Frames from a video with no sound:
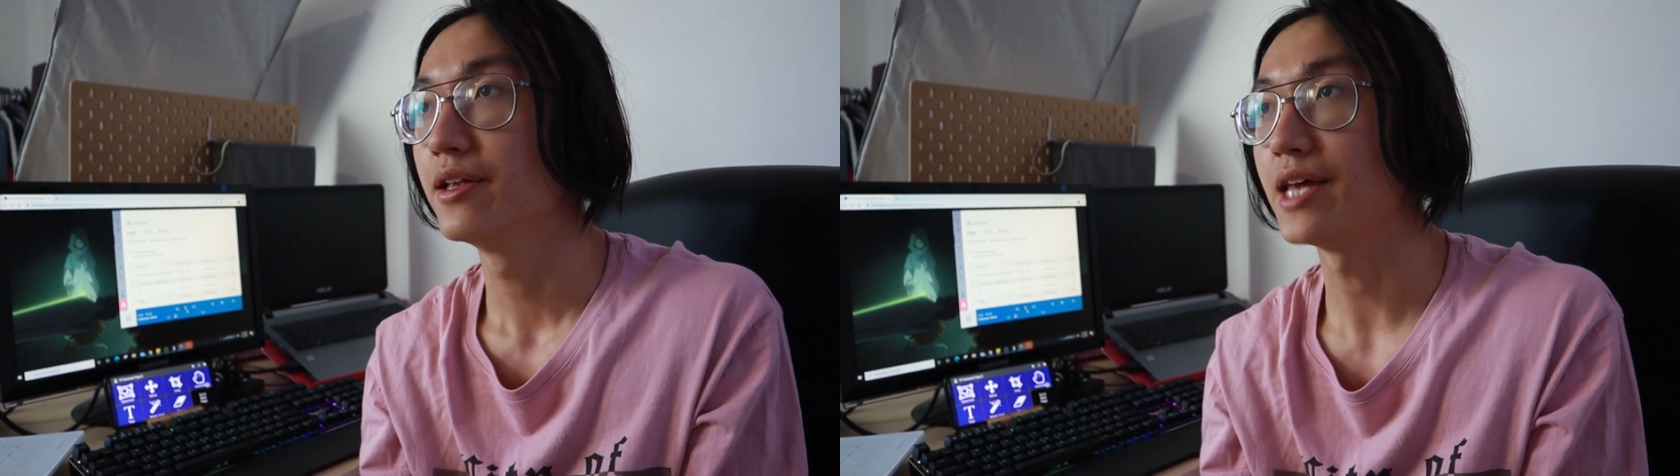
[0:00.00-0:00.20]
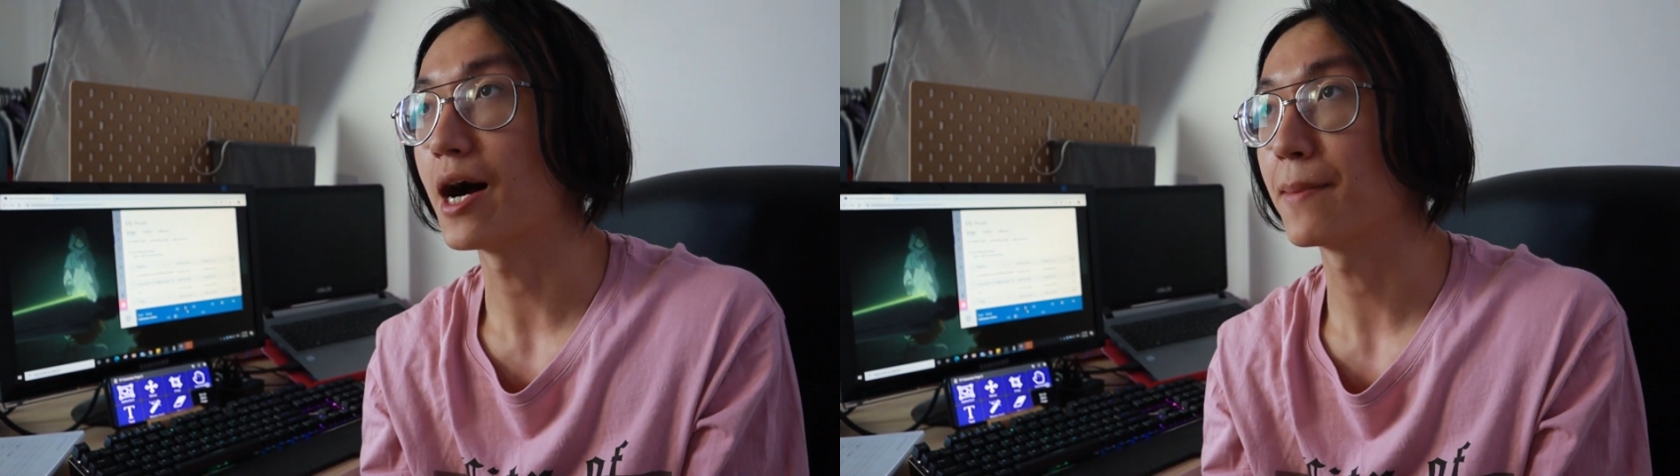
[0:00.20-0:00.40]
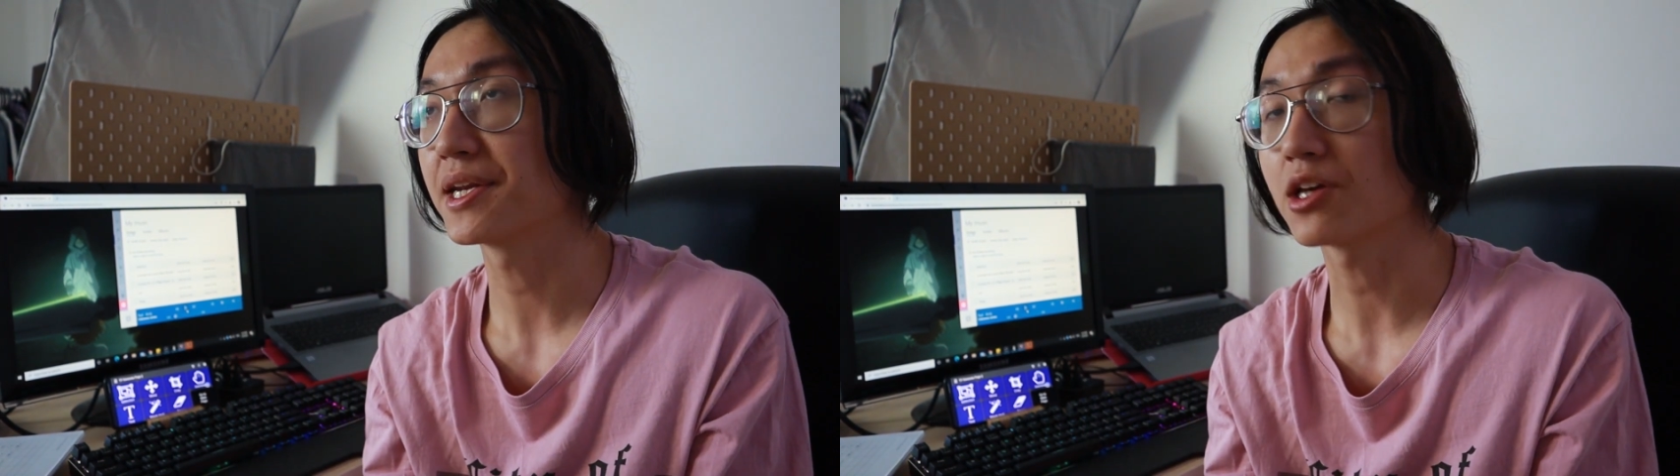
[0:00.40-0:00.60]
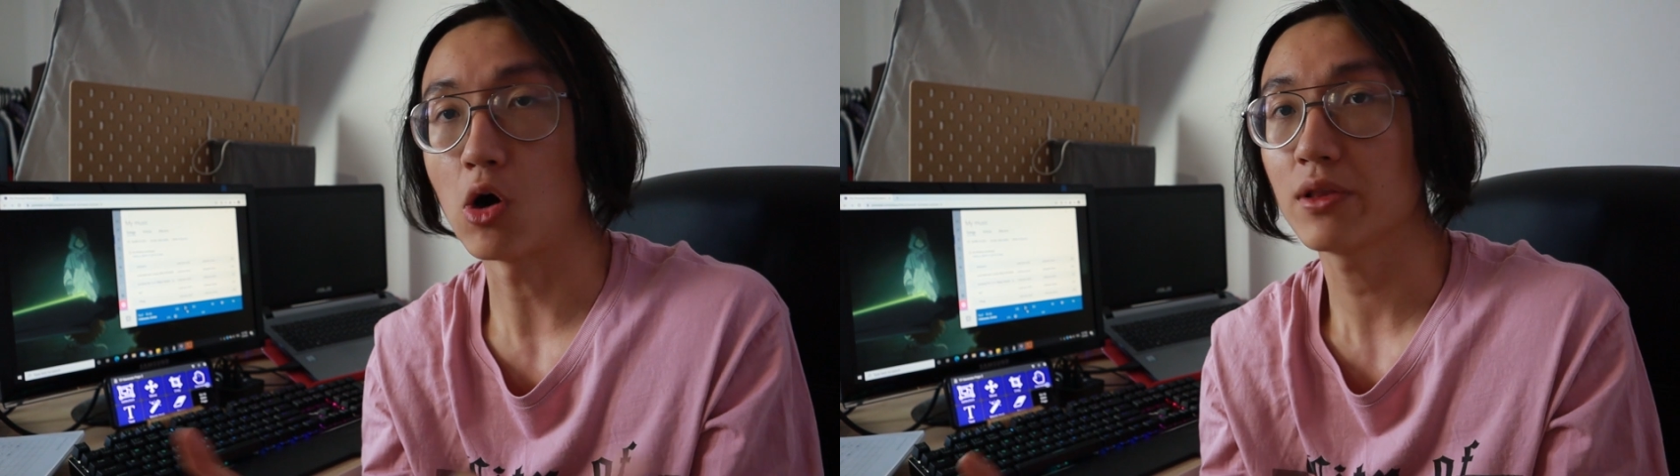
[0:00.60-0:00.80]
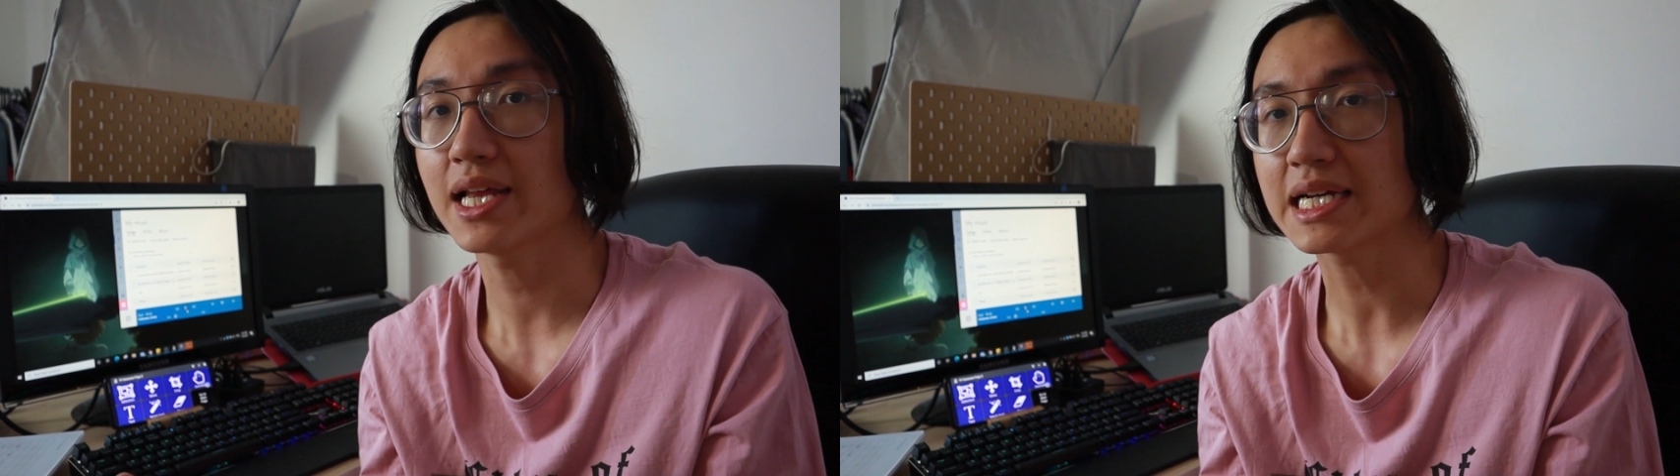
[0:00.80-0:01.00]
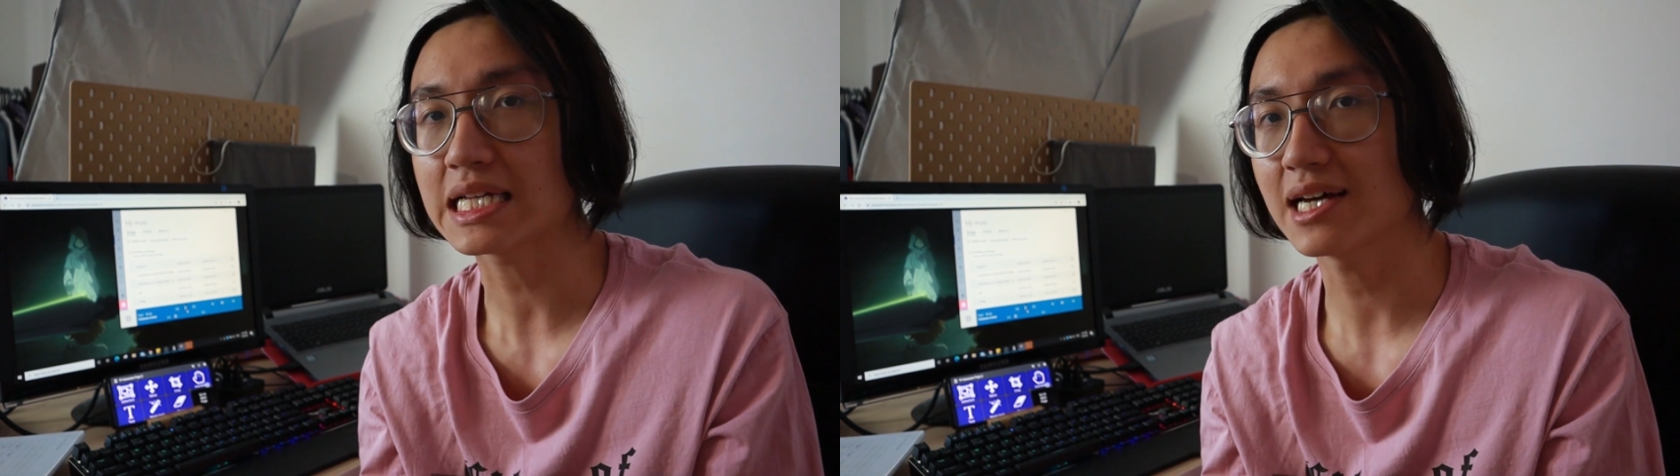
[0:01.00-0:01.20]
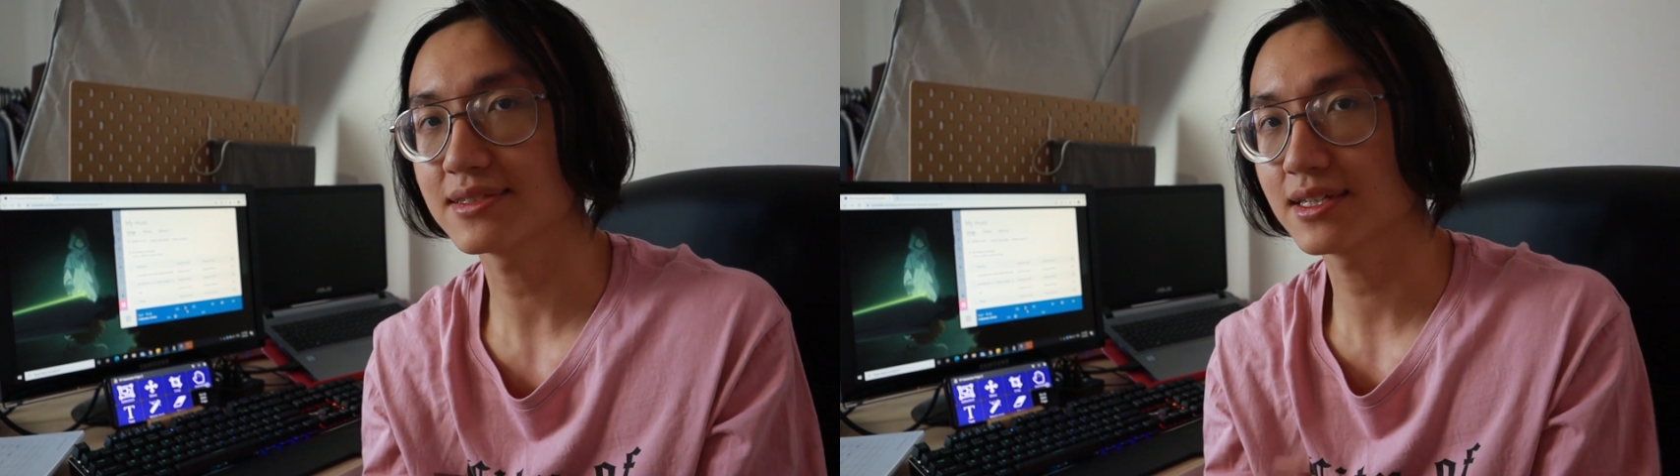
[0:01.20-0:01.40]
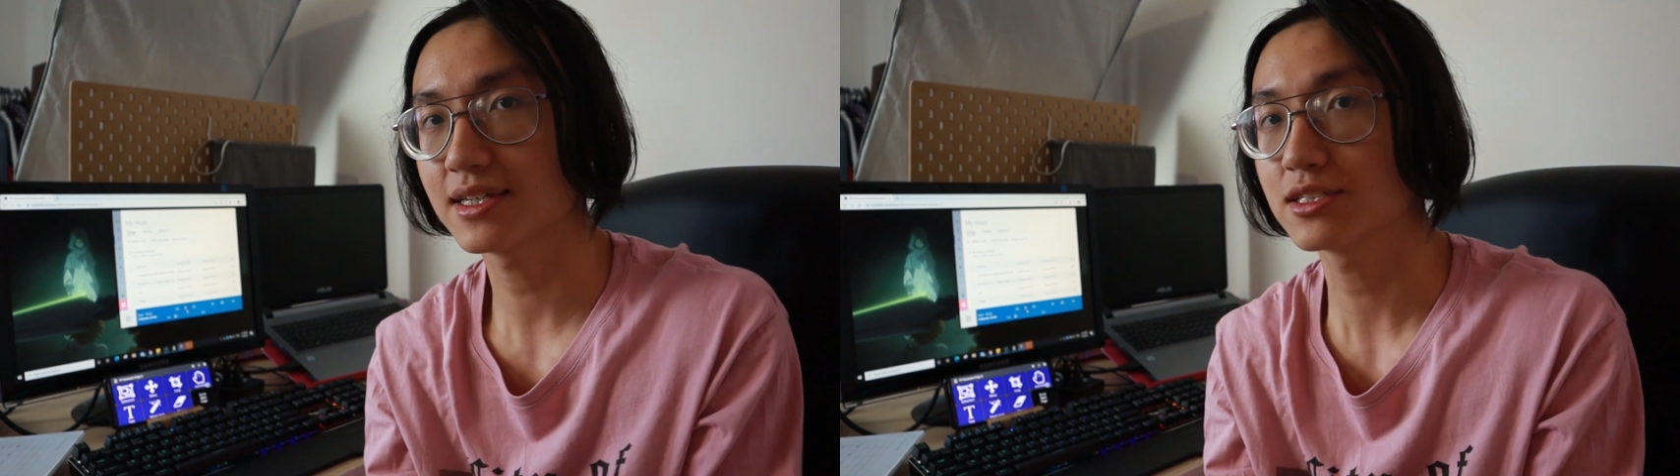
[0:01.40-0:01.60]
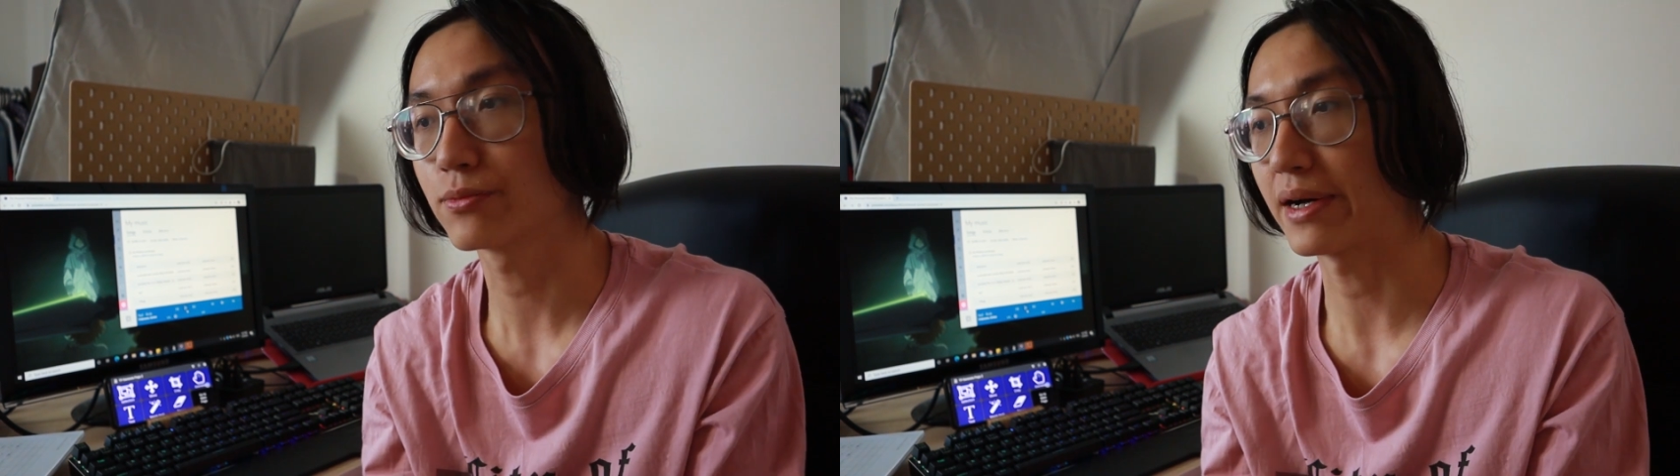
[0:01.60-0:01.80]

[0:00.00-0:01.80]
there are many online classes.